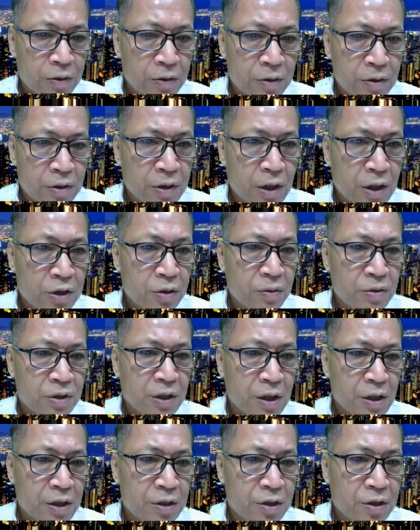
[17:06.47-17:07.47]
There's no
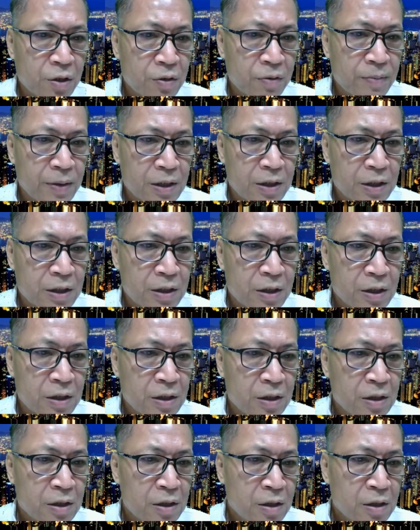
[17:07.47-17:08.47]
stainless steel, but
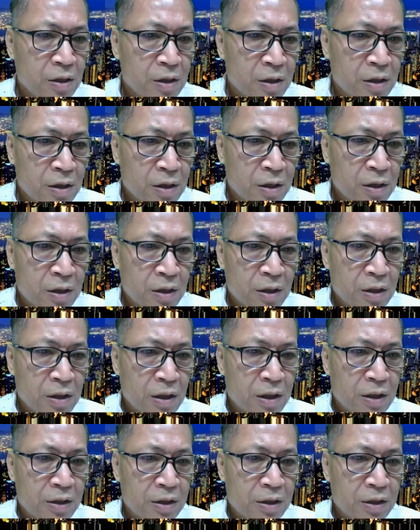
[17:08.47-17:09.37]
it's